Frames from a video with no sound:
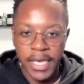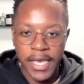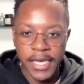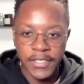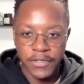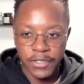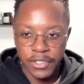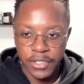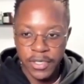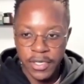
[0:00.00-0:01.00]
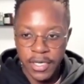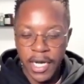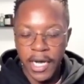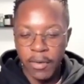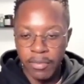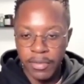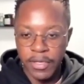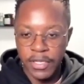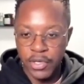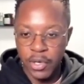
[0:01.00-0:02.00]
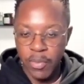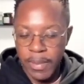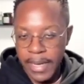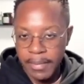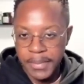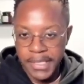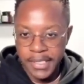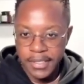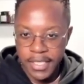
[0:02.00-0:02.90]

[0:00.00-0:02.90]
AI search in your web apps.